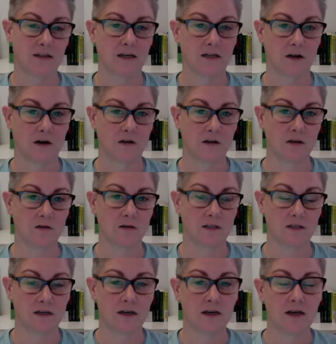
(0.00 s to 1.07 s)
adult use
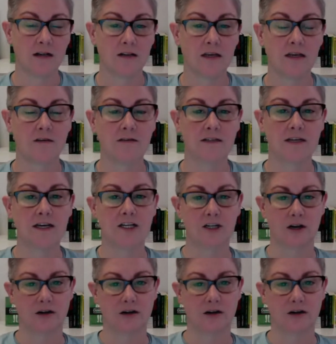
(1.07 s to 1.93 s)
legalization.